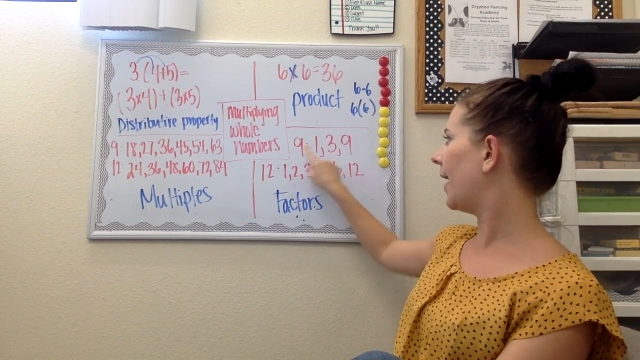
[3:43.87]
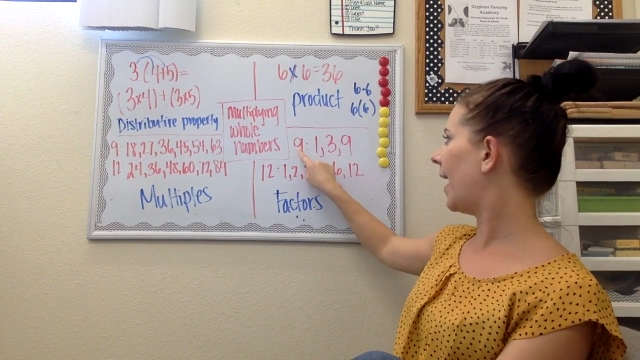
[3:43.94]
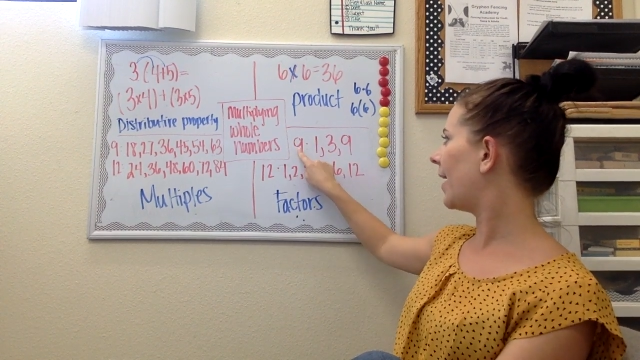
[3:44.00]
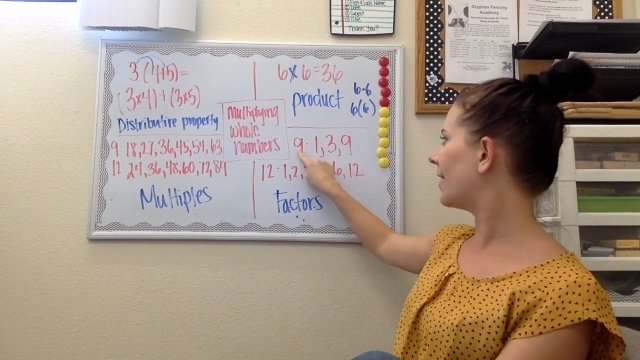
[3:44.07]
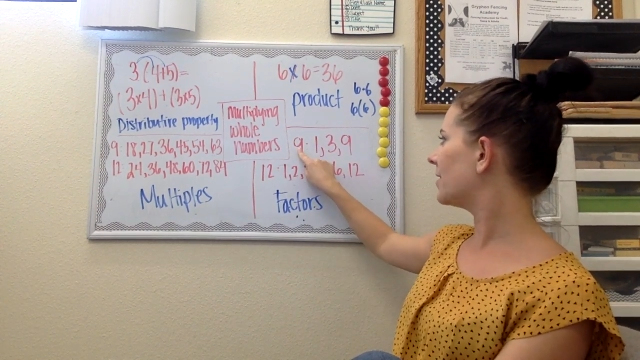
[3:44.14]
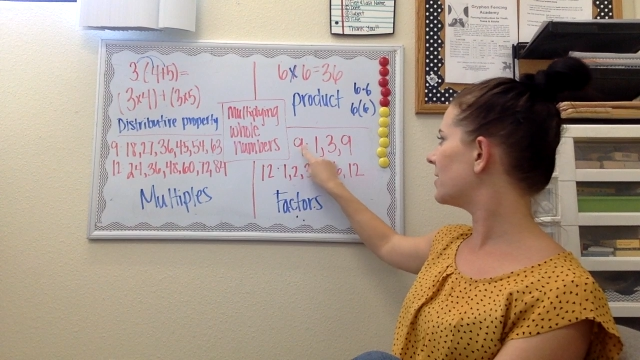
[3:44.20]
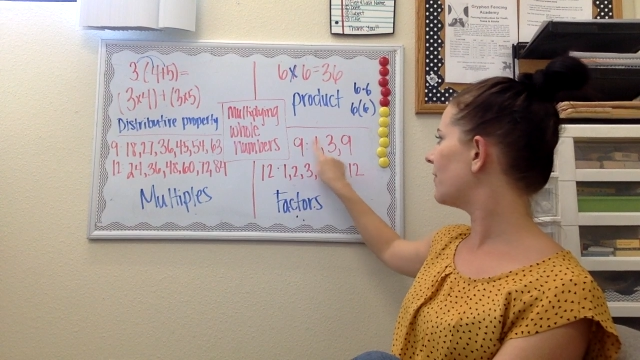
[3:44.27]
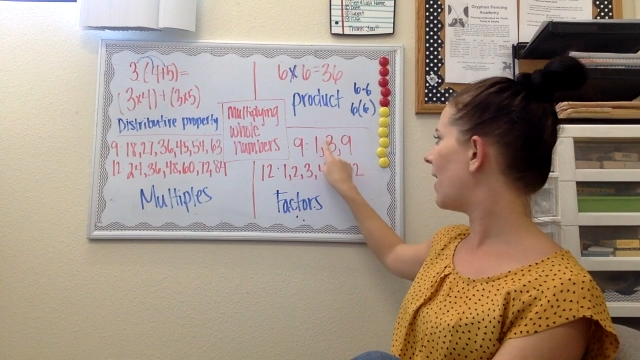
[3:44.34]
I
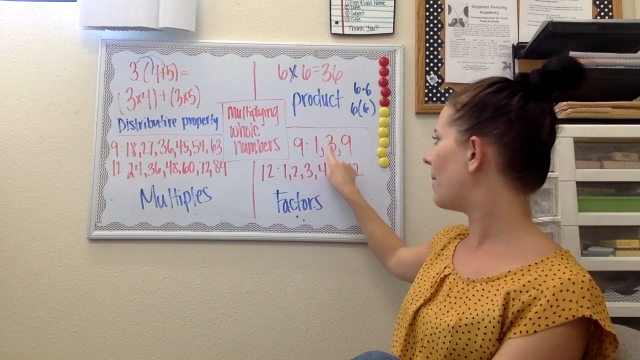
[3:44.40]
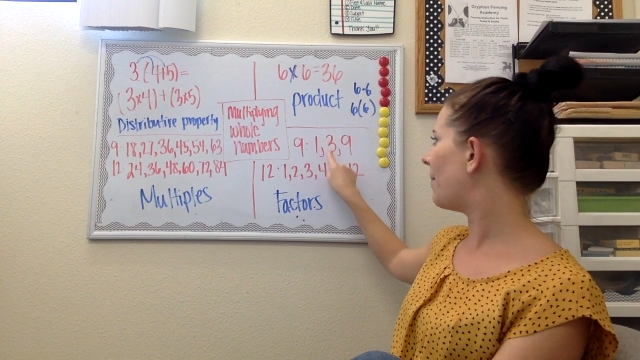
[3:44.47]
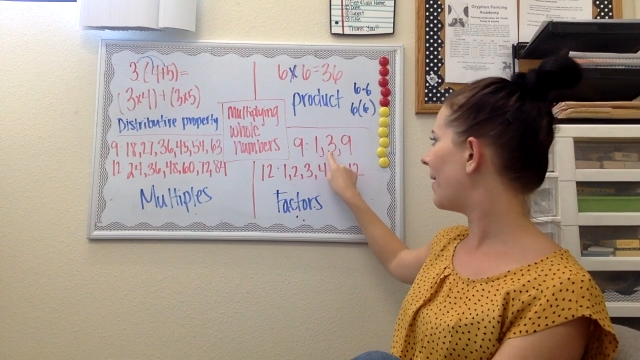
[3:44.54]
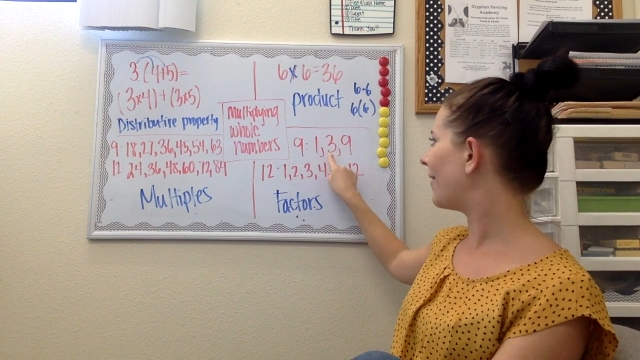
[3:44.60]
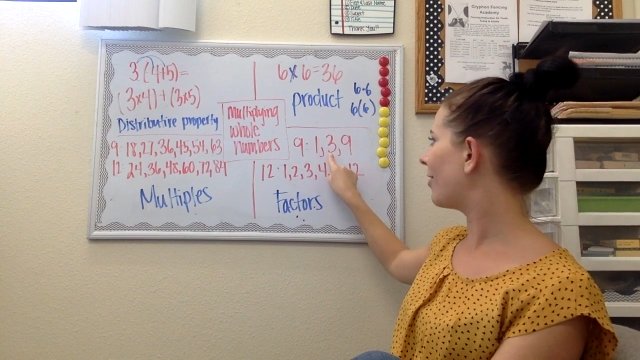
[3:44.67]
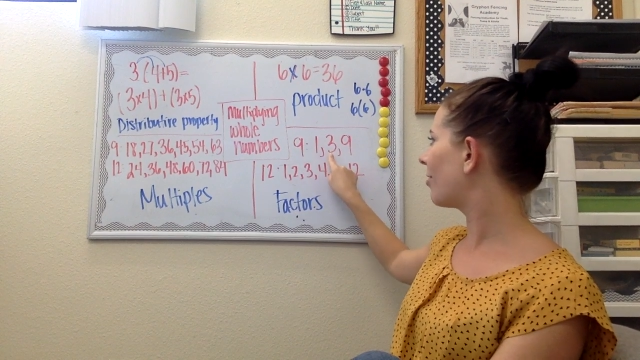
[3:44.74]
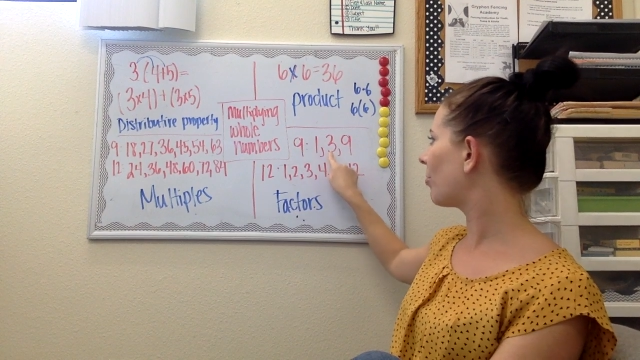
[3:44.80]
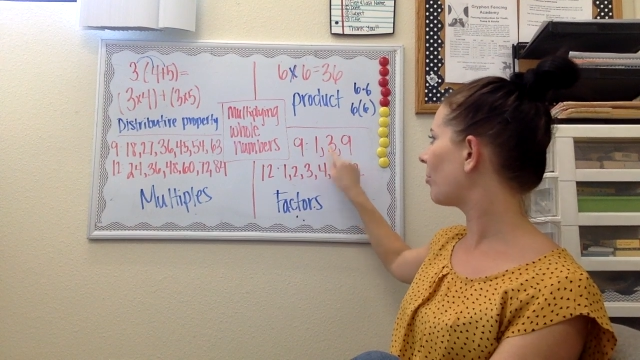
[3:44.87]
could divide
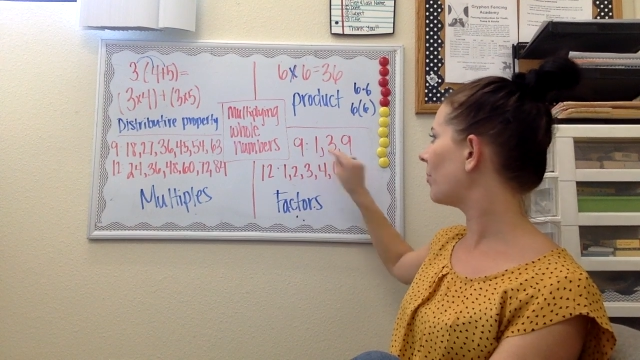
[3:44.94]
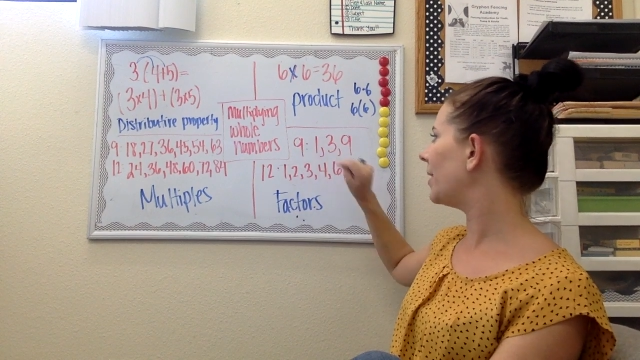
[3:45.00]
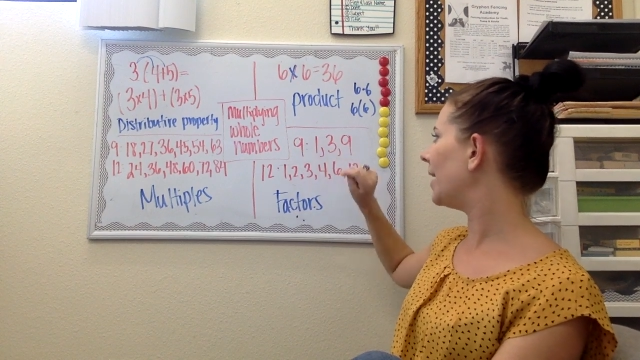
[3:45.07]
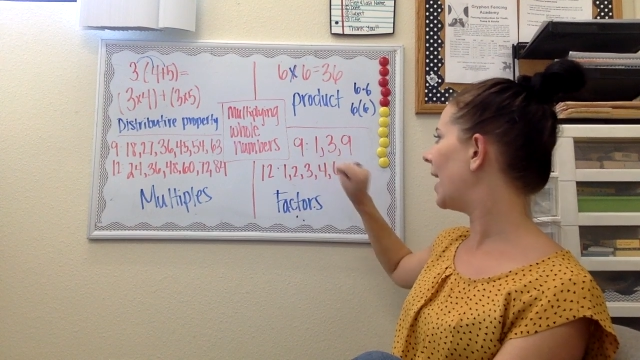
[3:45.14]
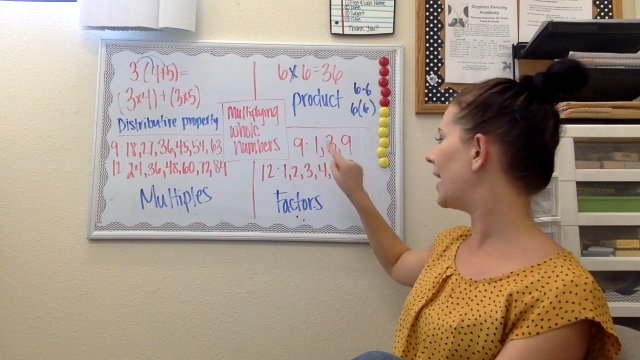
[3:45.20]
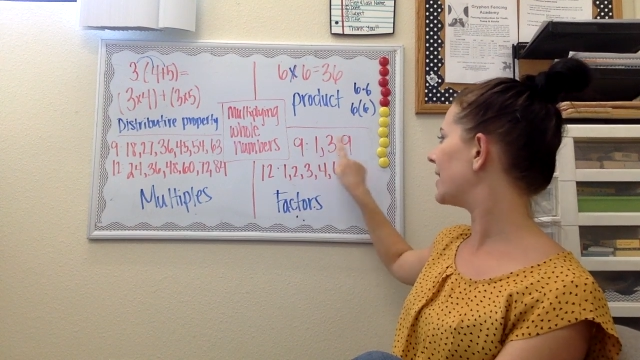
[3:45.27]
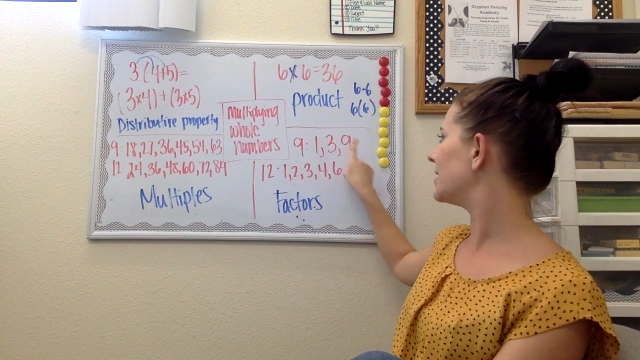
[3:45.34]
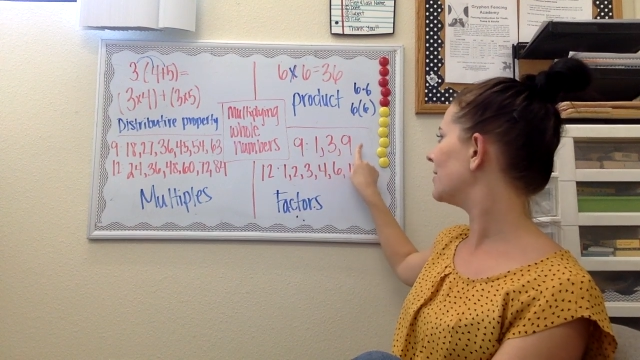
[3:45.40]
by 3.
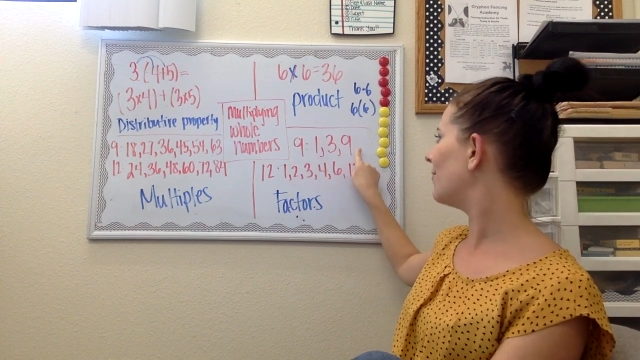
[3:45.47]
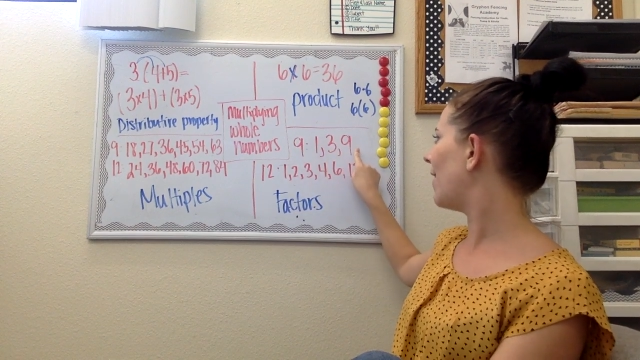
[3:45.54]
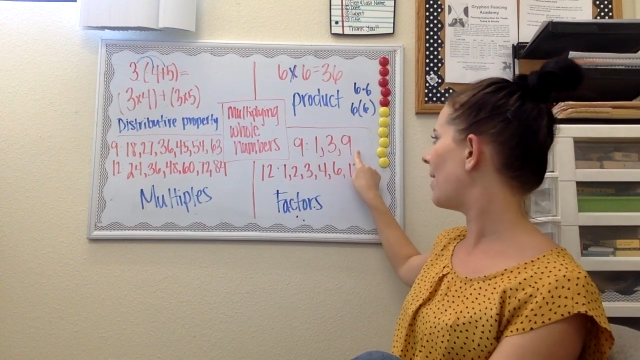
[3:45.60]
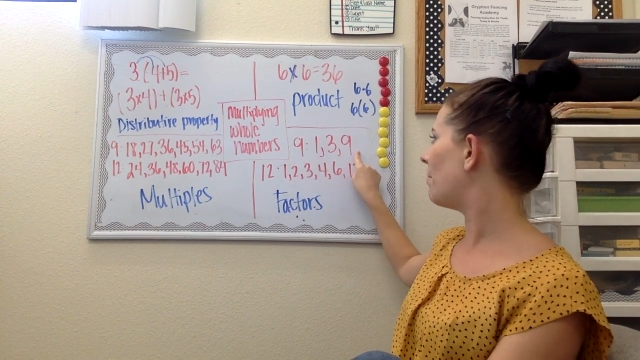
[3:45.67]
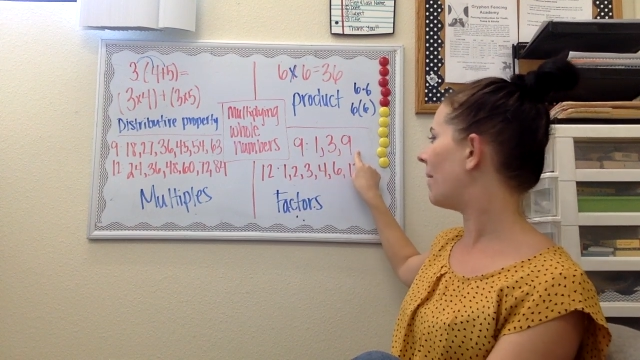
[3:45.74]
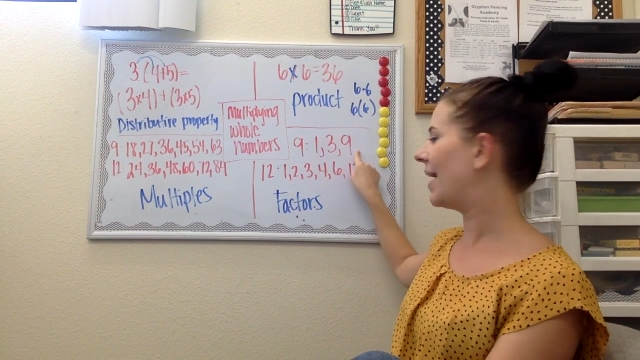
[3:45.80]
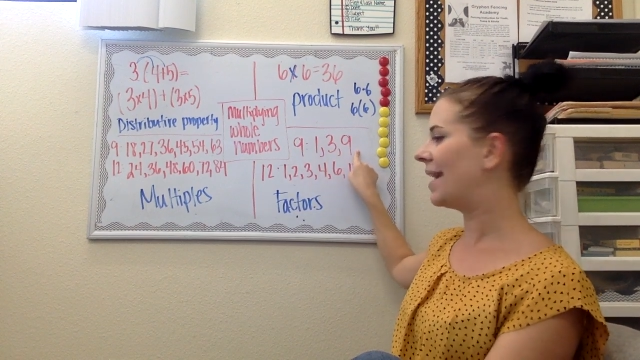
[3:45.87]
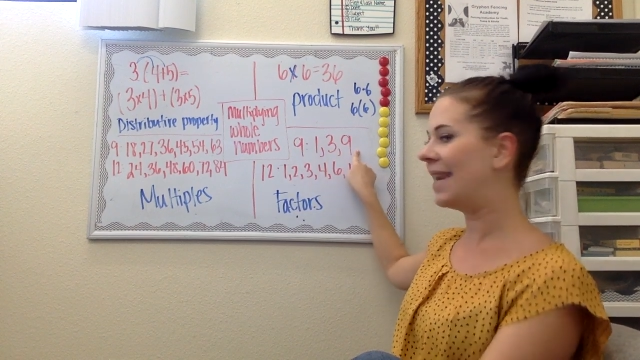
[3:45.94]
I could
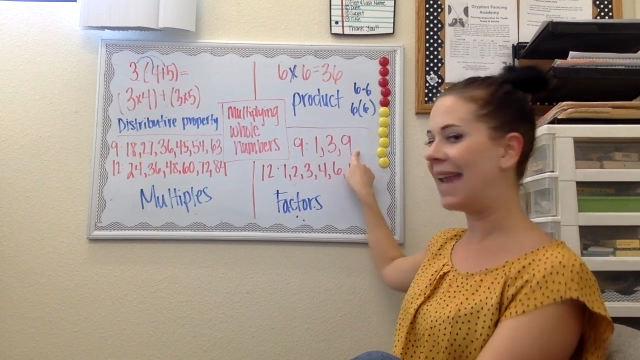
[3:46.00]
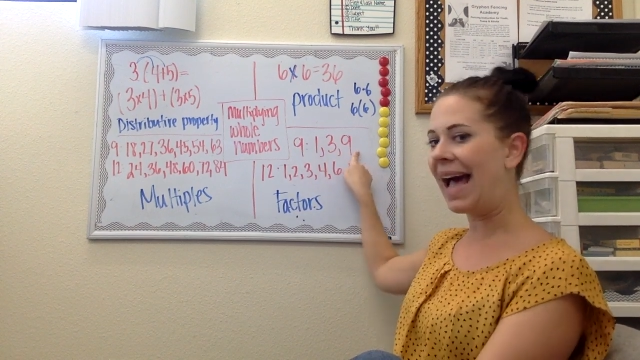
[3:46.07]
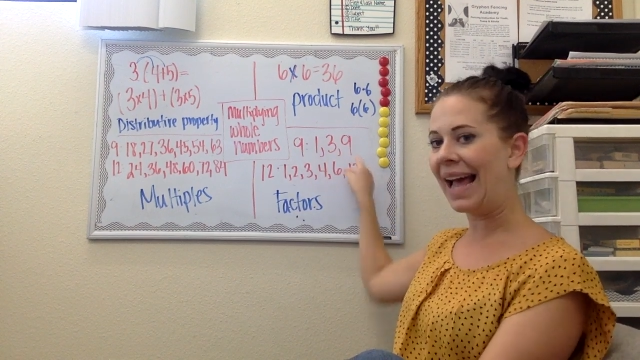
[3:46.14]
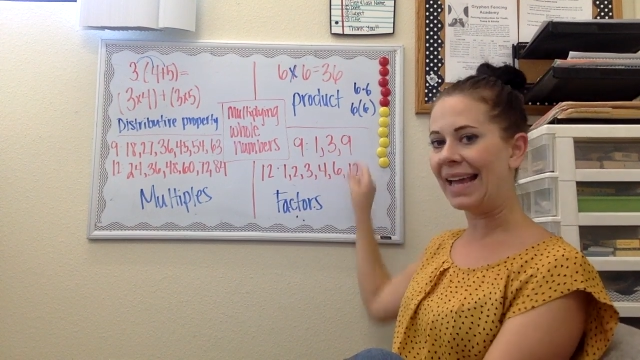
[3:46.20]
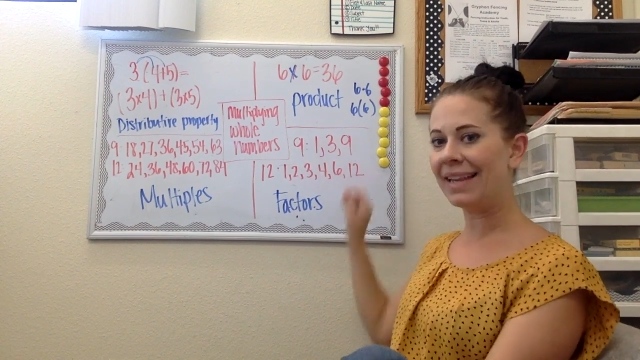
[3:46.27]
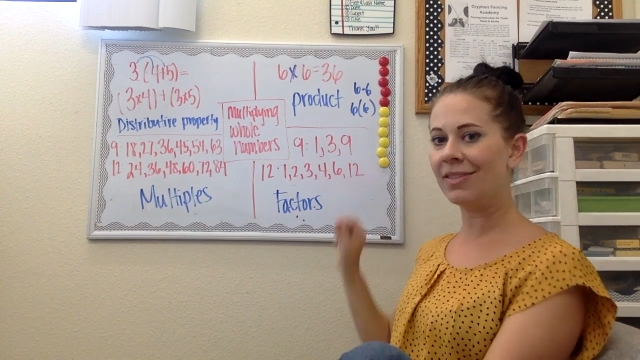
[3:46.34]
divide by 9.